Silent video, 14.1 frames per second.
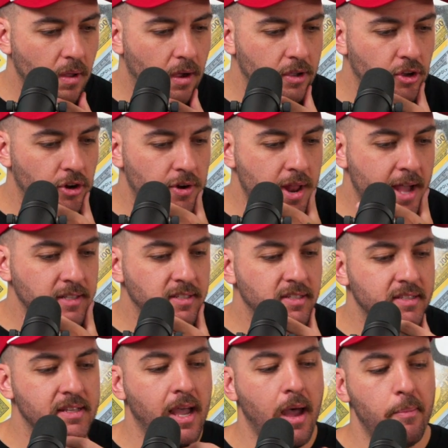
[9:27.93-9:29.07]
Your next
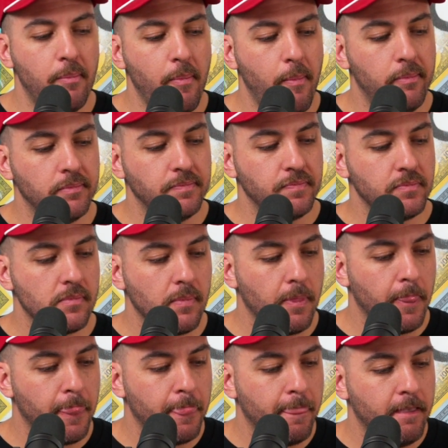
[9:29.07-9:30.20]
step,
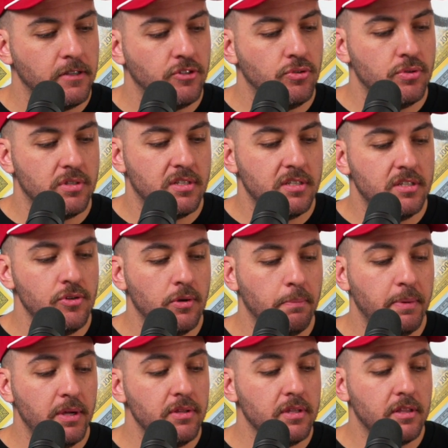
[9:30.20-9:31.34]
to assist you in
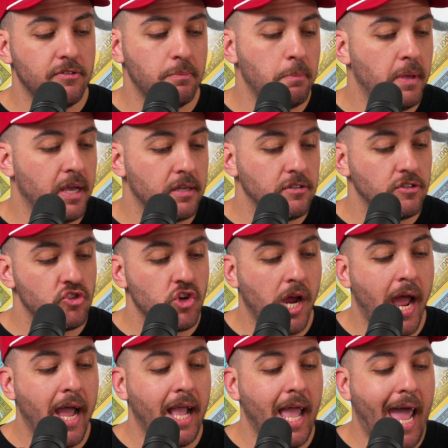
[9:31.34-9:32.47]
building this mix,
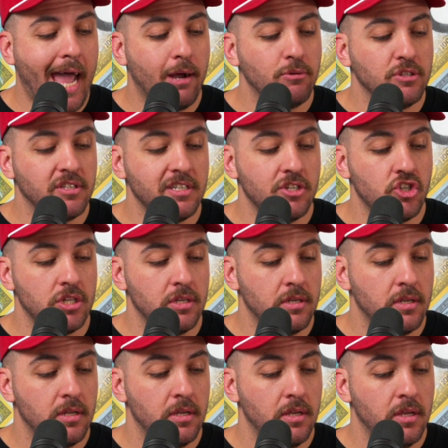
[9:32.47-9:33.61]
track acquisition.
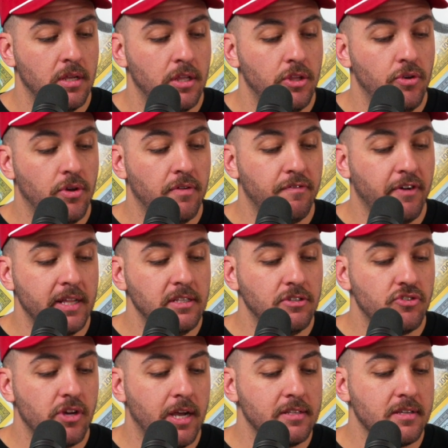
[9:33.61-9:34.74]
You can find these
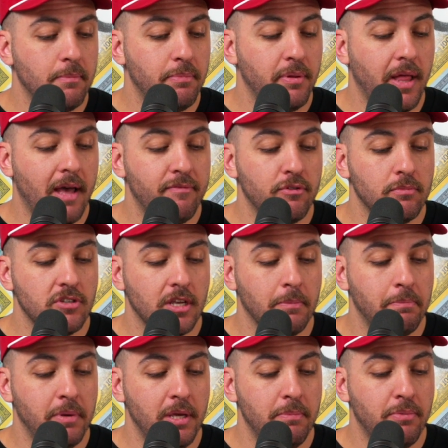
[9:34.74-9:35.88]
tracks on platforms
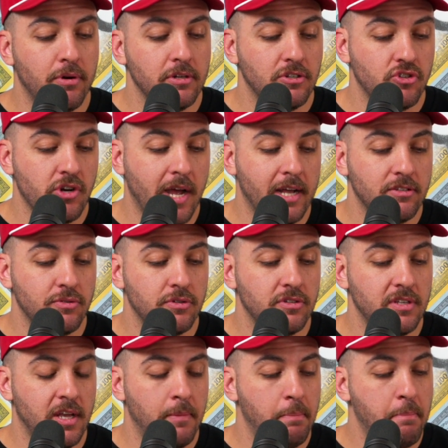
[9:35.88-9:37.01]
like Beatport, TrackSource,
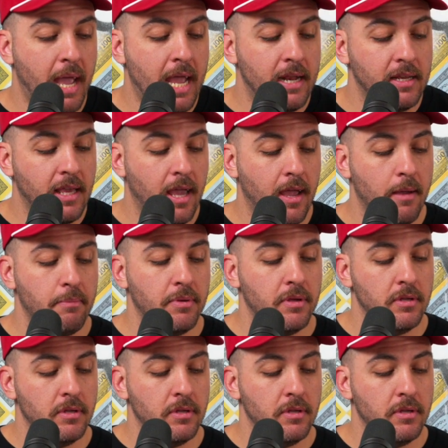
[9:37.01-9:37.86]
and Bandcamp.